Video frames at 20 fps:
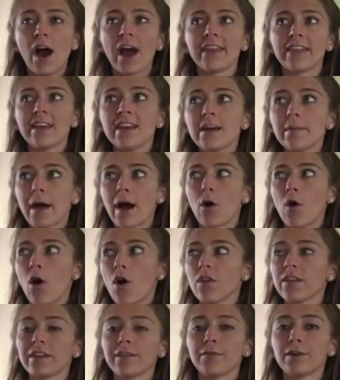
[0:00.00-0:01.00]
I think about
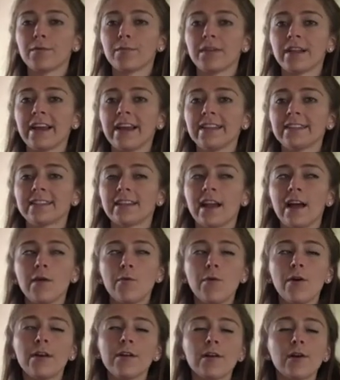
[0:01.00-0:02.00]
all the different plants and
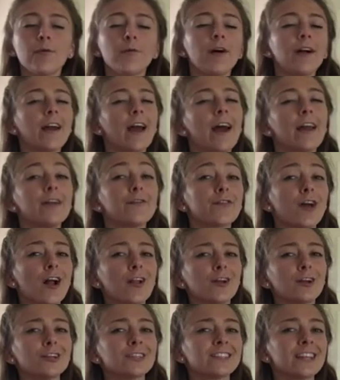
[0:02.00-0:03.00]
I wonder what kind of
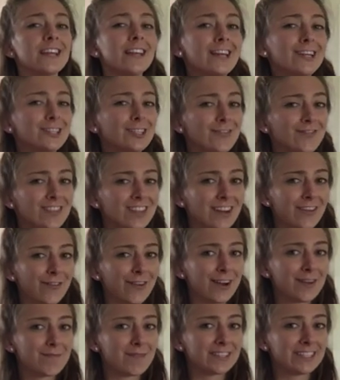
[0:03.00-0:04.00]
colors each of the
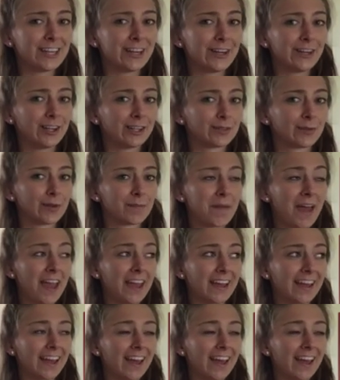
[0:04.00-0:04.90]
different materials would make.